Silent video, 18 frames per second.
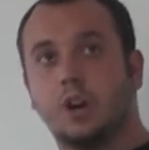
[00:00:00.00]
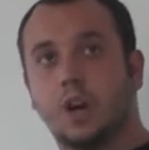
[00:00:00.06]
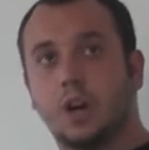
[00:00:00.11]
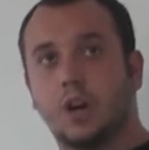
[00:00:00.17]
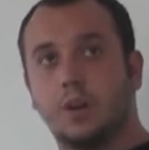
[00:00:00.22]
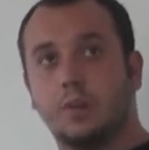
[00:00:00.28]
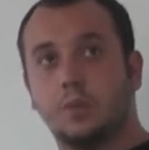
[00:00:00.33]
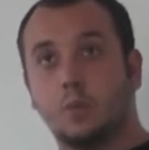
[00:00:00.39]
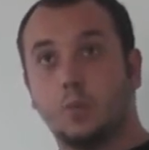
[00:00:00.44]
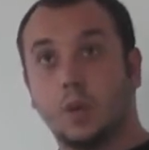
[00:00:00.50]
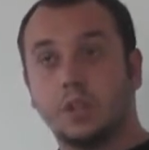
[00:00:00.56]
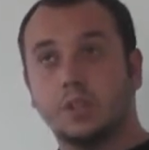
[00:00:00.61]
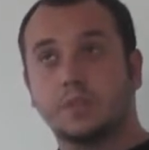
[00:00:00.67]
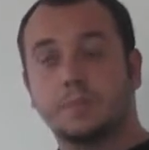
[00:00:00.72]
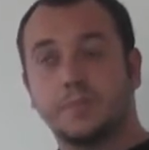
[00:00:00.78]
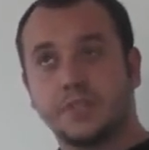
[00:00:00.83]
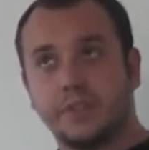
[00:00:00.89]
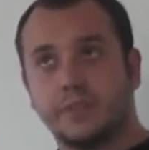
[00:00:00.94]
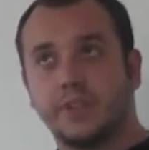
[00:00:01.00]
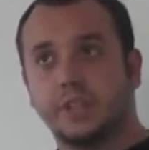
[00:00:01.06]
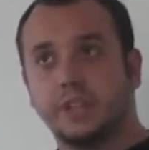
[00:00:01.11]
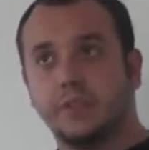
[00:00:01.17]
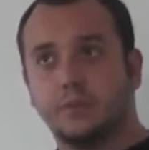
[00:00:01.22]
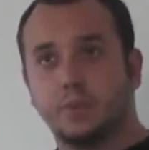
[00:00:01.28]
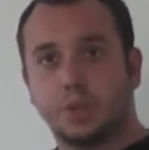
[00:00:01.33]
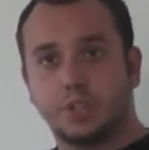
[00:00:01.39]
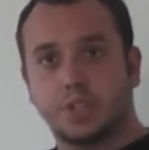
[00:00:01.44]
Uh, well,
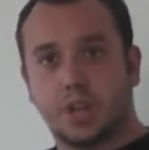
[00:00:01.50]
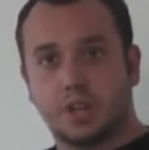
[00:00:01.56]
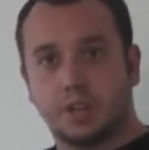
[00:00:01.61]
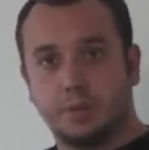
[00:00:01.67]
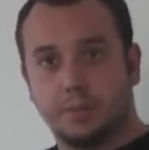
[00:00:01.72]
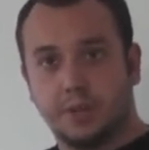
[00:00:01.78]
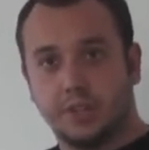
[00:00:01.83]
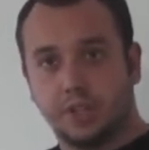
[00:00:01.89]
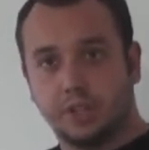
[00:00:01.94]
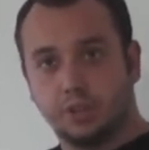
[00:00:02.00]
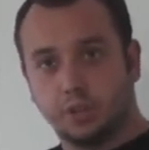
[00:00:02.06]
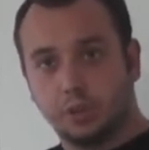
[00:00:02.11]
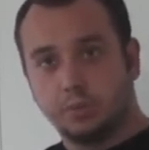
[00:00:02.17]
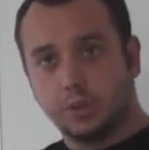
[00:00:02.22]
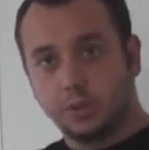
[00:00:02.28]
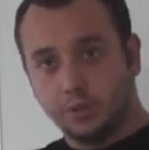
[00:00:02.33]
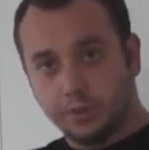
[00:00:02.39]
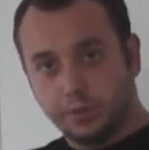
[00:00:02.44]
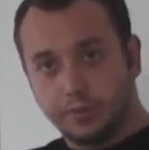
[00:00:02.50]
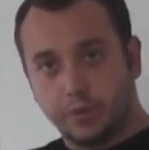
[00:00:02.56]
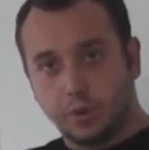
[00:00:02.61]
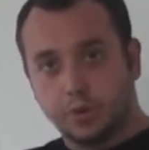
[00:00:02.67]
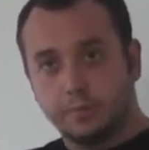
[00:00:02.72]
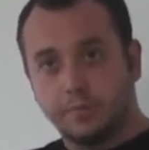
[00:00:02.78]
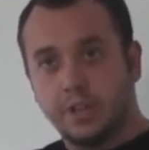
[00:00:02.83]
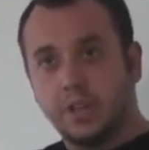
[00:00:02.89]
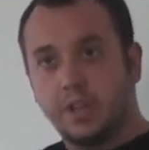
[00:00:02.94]
specifically, if we're talking about the Global Youth
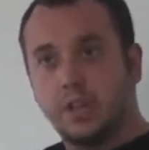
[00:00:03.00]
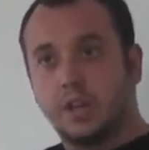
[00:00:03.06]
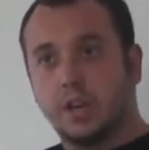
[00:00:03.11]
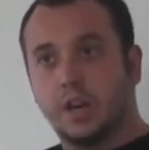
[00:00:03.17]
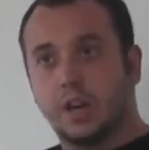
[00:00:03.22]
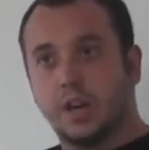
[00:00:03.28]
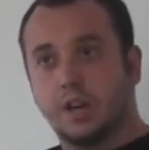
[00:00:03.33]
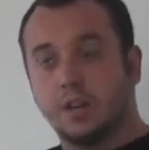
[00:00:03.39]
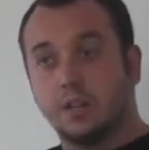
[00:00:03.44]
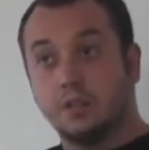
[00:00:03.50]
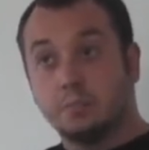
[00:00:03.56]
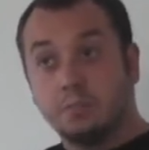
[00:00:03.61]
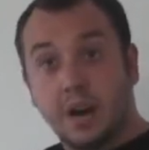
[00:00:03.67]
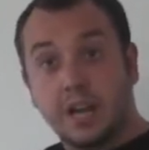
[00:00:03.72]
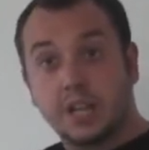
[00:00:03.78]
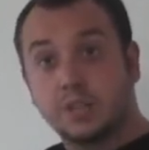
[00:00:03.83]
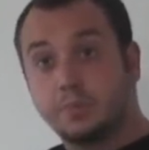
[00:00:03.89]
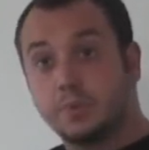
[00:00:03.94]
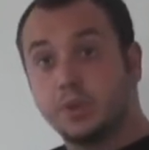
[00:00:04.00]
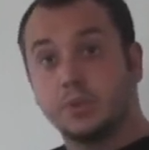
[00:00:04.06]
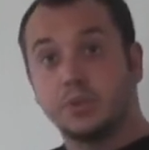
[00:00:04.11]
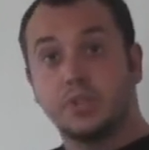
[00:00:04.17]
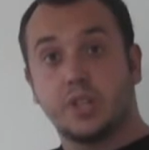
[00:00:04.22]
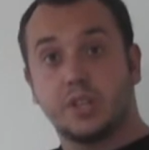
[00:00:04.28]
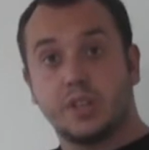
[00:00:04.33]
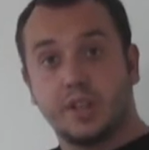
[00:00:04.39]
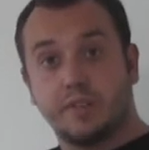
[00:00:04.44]
Forum, uh, in my
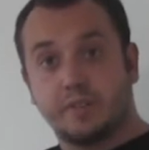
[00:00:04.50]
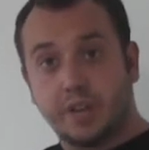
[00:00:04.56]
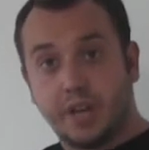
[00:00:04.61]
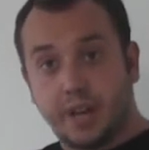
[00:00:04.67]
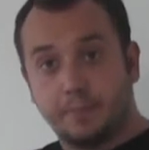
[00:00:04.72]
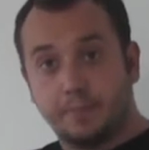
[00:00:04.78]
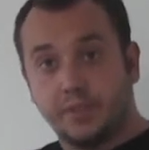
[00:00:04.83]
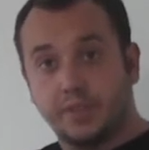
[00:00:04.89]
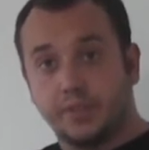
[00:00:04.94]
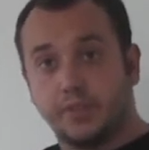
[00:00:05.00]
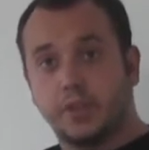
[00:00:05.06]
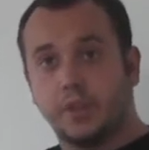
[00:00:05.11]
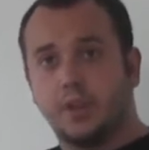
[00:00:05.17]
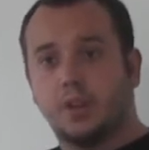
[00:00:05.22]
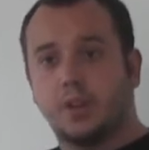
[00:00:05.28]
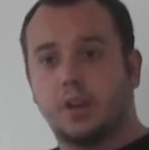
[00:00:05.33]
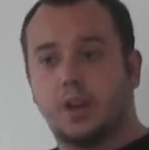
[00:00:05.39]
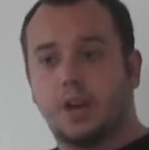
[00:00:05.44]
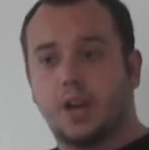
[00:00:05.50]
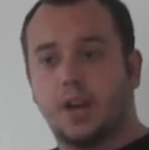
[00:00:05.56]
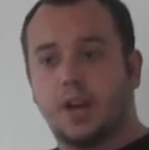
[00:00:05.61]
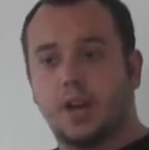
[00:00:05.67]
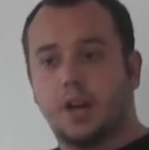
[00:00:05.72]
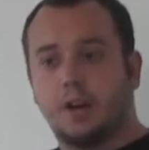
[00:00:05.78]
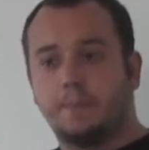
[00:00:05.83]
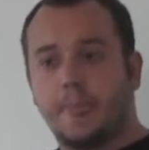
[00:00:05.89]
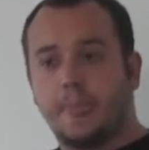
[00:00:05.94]
experience, that never happened.
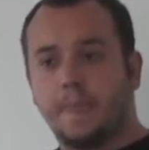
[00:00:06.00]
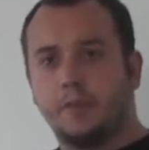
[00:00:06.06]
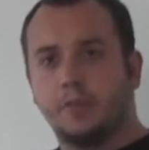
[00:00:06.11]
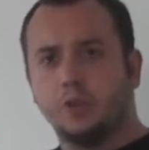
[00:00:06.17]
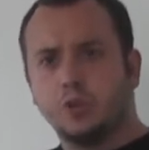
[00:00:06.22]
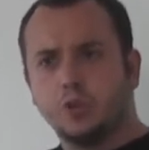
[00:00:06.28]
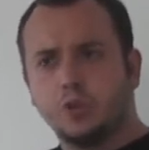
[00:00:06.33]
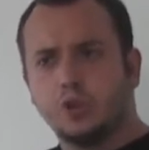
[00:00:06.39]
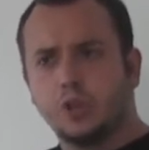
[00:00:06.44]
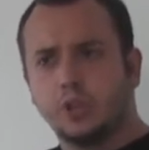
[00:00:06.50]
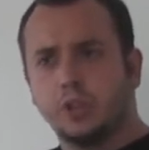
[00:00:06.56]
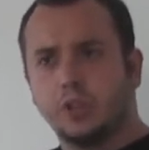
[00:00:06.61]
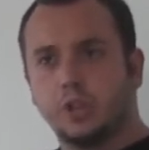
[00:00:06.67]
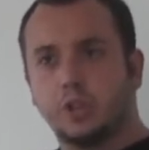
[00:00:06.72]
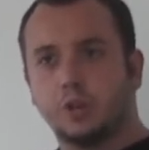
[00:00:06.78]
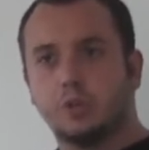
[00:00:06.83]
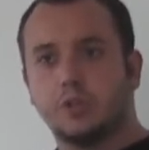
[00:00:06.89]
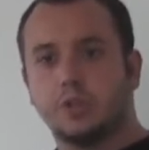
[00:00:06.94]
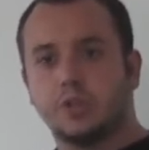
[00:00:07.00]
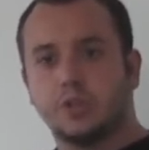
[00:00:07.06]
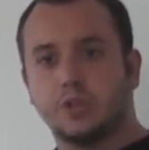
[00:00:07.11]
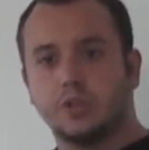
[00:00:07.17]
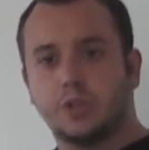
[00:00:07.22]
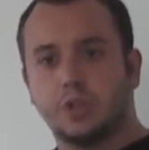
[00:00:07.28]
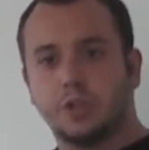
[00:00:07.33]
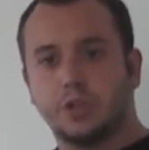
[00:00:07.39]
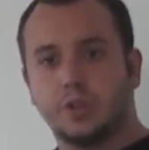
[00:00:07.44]
Uh, usually, coaches
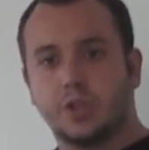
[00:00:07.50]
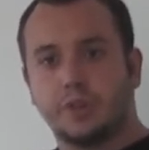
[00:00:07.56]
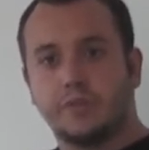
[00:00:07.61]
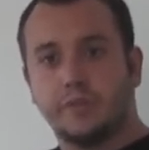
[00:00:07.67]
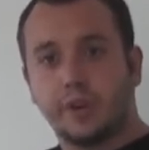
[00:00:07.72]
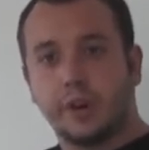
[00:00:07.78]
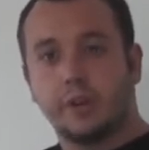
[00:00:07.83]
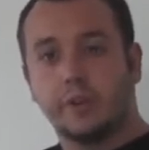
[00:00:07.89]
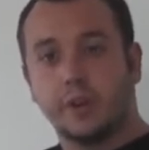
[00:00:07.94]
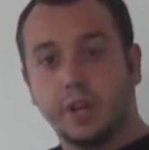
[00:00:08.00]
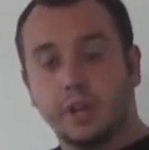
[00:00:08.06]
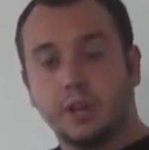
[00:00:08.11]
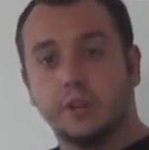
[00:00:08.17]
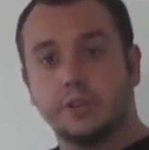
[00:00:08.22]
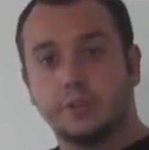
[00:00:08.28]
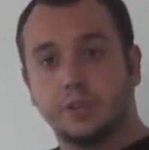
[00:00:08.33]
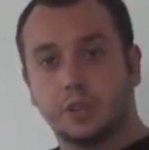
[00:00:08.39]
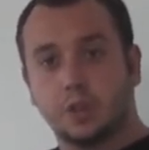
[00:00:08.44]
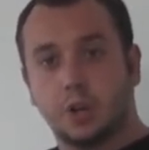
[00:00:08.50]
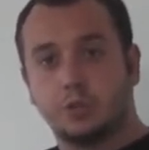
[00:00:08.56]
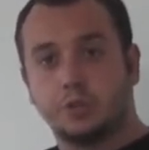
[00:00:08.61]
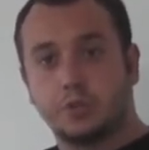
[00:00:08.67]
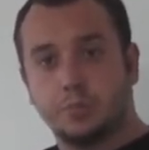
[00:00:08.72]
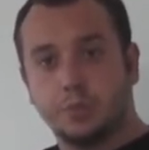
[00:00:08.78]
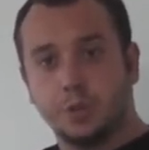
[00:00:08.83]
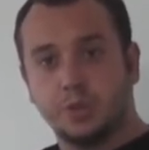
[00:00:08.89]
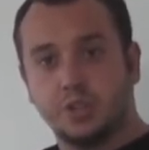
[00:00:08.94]
and judges are very eager to
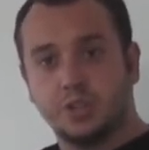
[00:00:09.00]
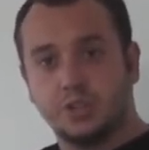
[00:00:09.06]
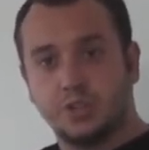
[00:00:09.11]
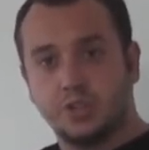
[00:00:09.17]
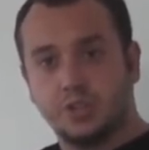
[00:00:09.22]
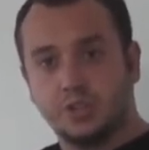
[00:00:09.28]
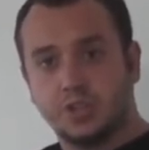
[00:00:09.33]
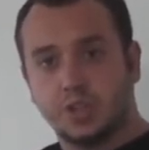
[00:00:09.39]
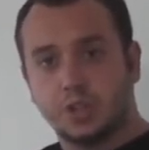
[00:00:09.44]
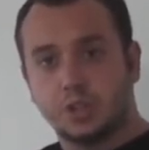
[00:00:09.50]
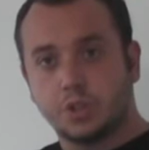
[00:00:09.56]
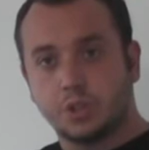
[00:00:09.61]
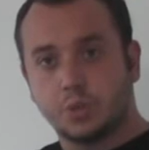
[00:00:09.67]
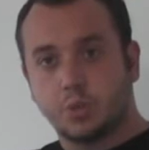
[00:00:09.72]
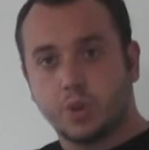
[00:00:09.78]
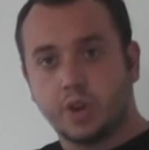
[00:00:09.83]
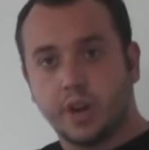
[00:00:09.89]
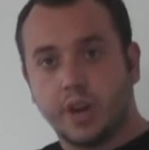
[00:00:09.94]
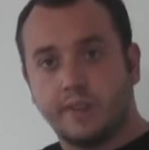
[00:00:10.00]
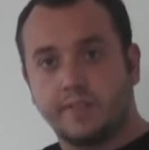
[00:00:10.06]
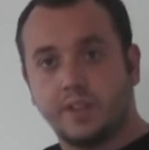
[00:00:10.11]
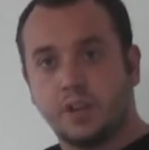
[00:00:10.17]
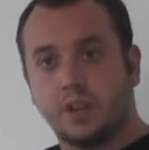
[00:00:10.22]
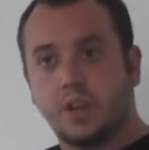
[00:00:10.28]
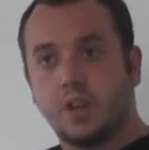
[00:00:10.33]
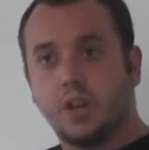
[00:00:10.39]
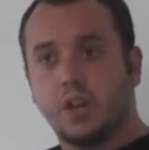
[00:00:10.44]
contribute in the discussions we're
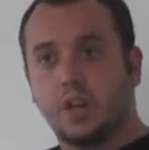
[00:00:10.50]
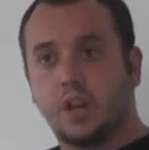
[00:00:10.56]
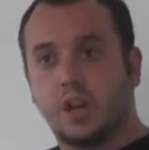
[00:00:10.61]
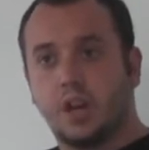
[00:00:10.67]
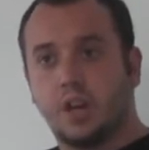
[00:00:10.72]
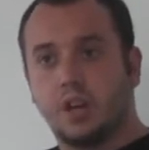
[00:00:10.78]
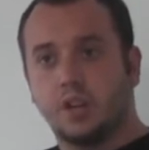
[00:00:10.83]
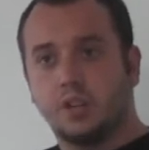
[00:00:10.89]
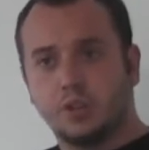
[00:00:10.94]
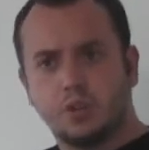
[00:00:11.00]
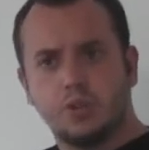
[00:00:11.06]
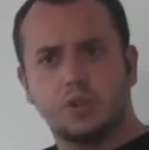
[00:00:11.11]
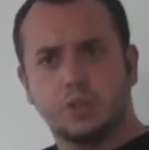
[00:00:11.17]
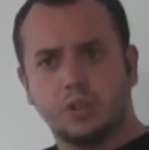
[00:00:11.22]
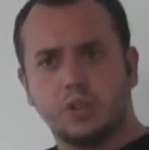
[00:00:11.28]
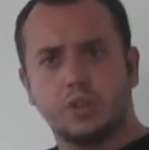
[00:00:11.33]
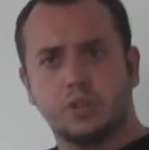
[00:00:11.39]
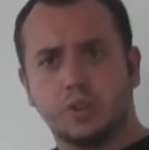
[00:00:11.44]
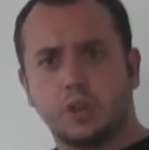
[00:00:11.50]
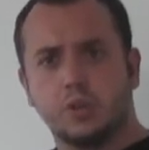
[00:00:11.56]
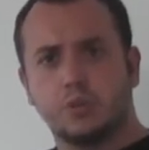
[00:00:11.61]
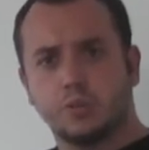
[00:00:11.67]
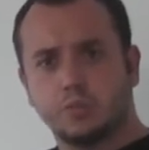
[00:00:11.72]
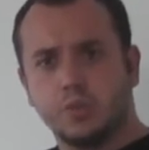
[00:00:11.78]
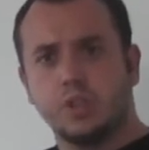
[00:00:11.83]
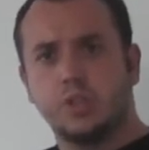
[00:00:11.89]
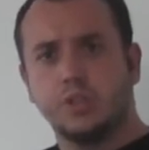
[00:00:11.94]
having, uh, and usually it
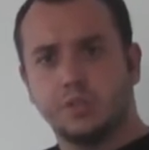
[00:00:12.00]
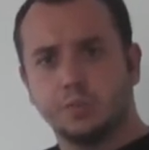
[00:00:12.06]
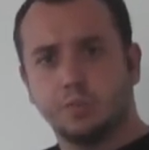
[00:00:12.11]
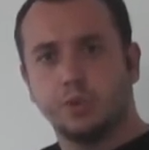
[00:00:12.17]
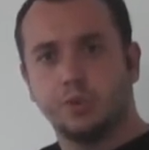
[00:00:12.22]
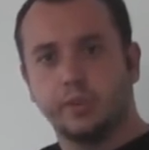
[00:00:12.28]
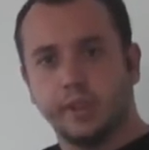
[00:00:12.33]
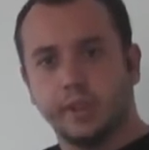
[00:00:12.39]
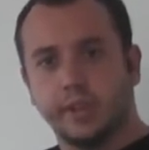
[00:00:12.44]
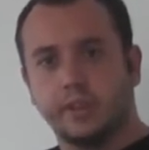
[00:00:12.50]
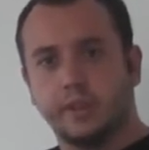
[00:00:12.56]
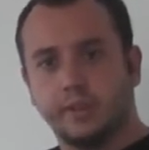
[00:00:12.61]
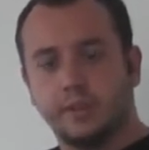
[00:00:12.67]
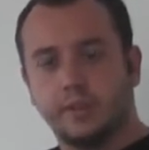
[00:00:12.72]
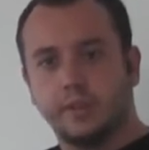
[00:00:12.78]
goes really smoothly.